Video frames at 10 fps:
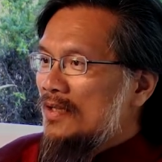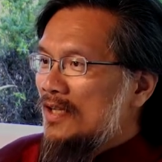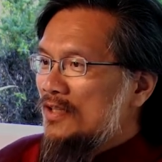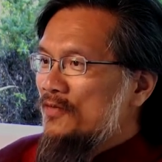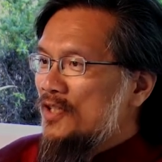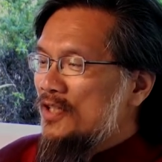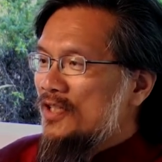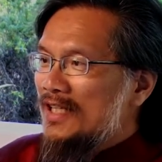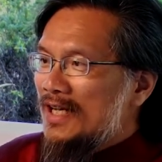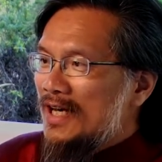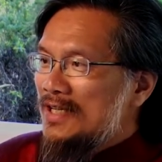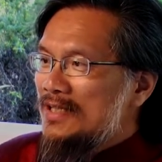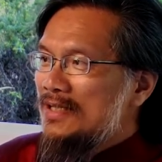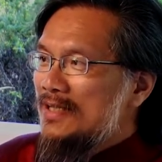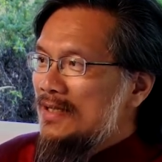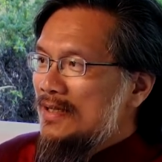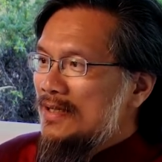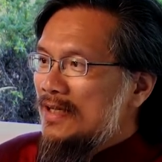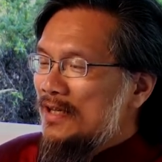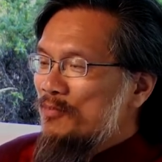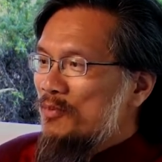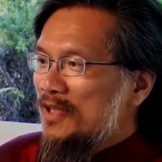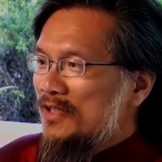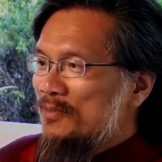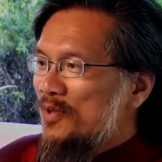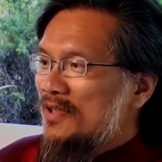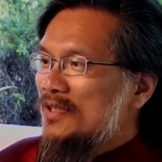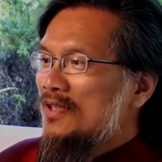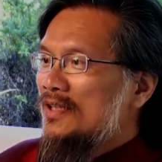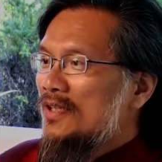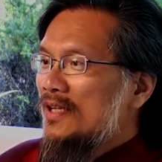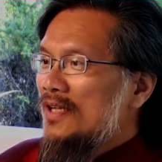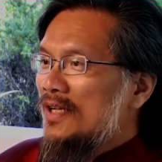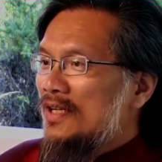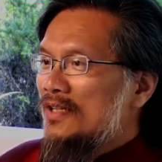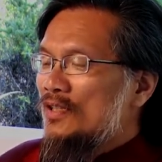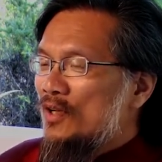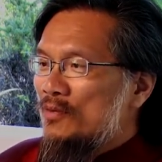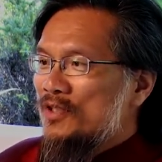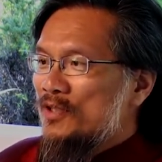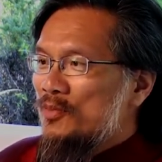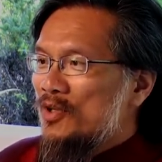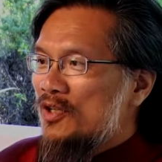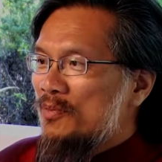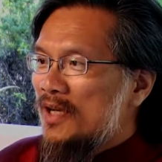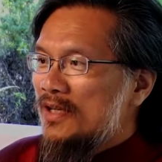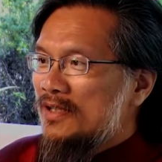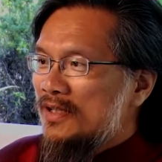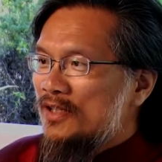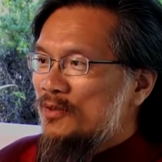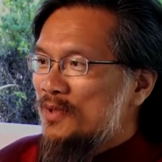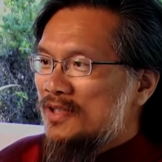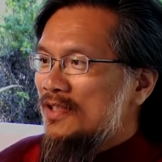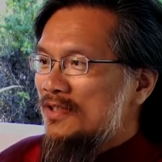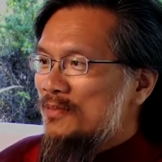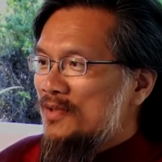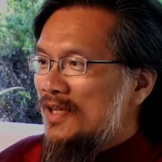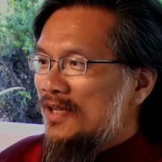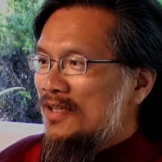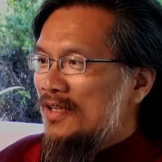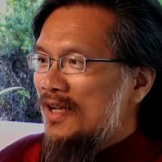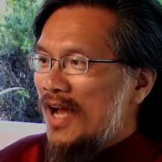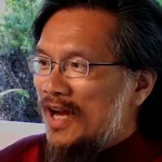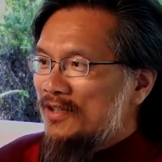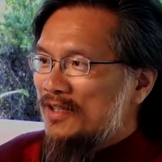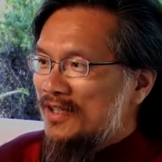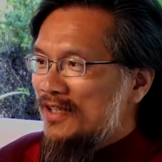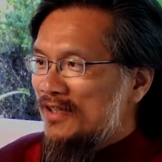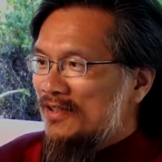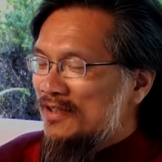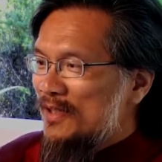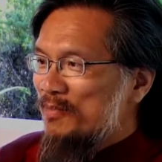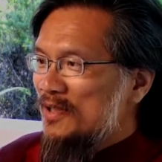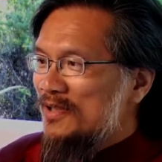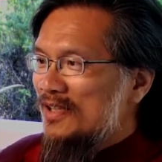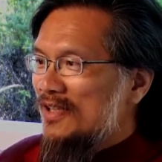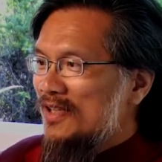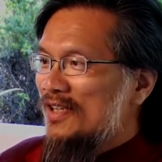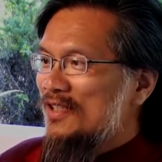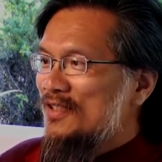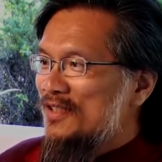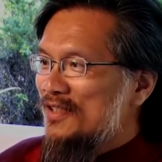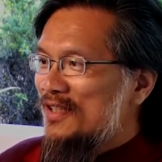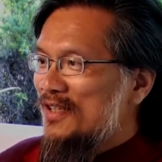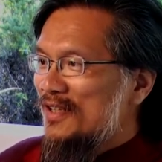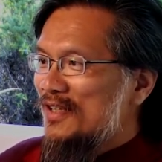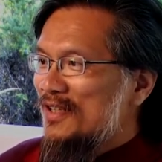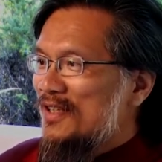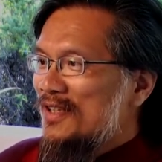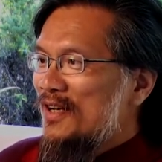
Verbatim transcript: Doug's vision, the unimplemented part, is always the part about the human system side. Actually, you know, deep into the guts and the,